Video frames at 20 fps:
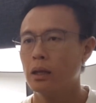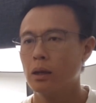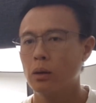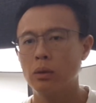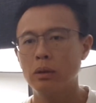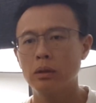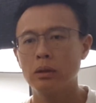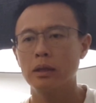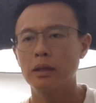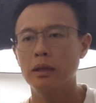
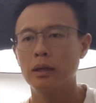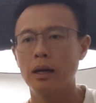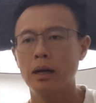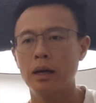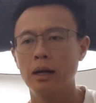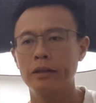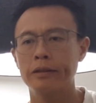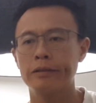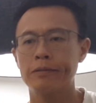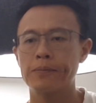Well,
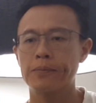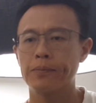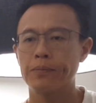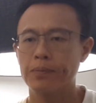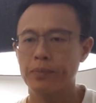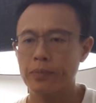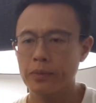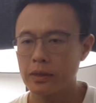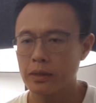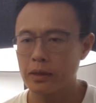
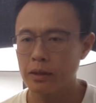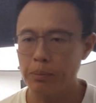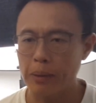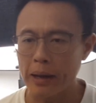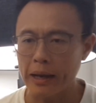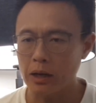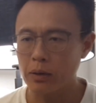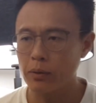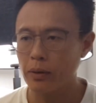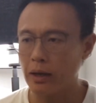the
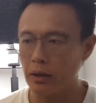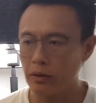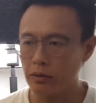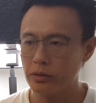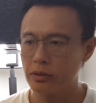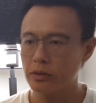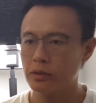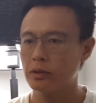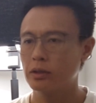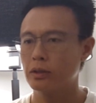
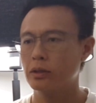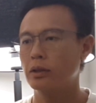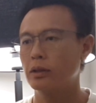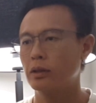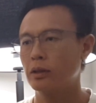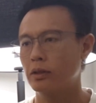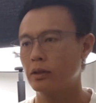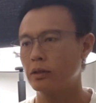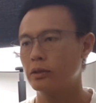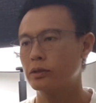background
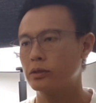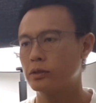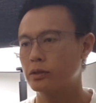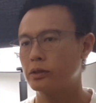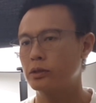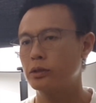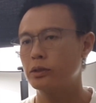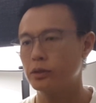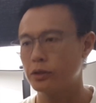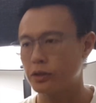
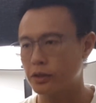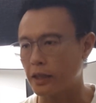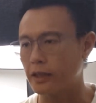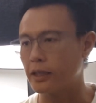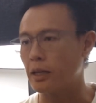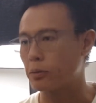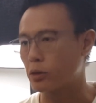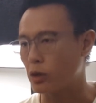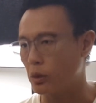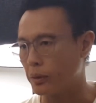to
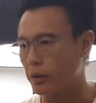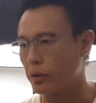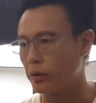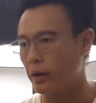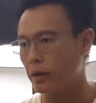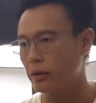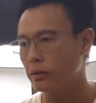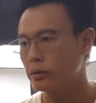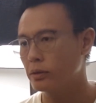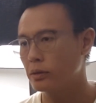starting up Common
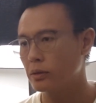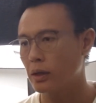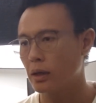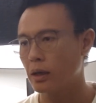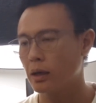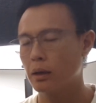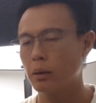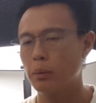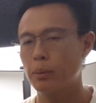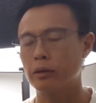Ground,
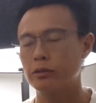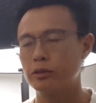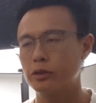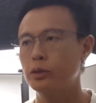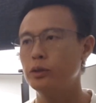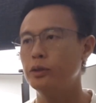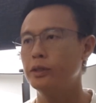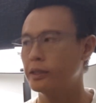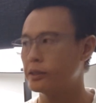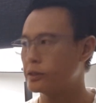about
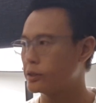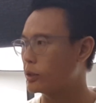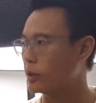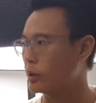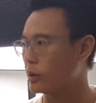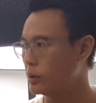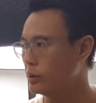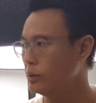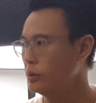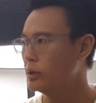2 years
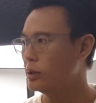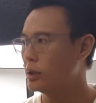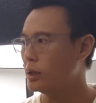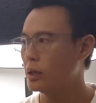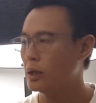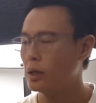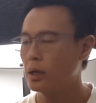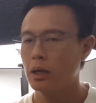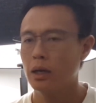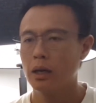ago,
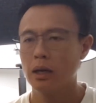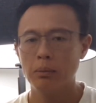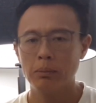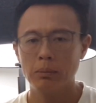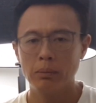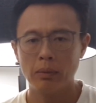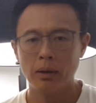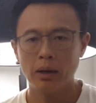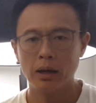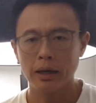
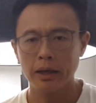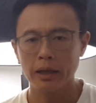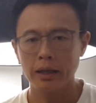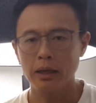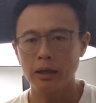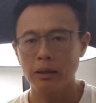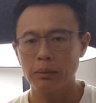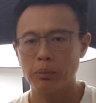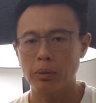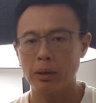
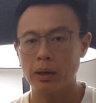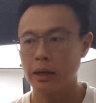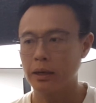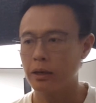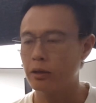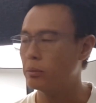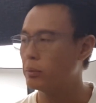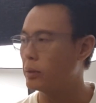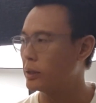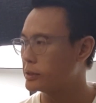my
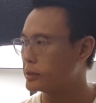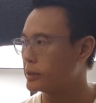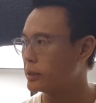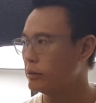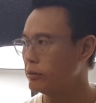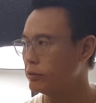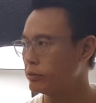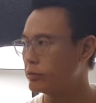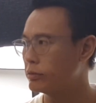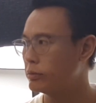partner and
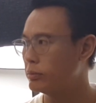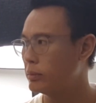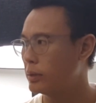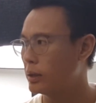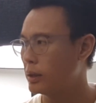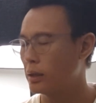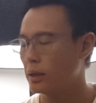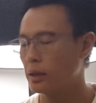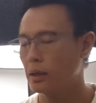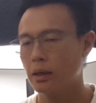myself,
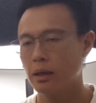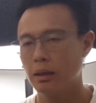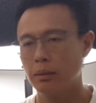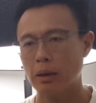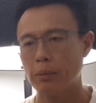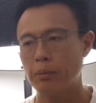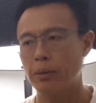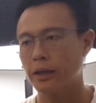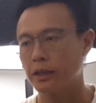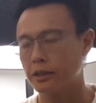
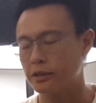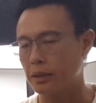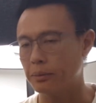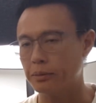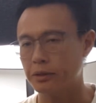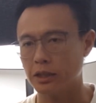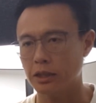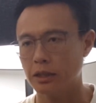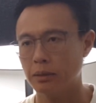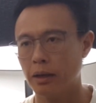my partner's
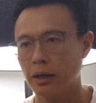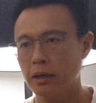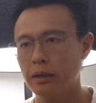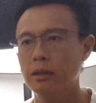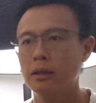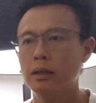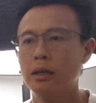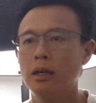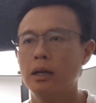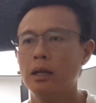name is
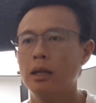Erman,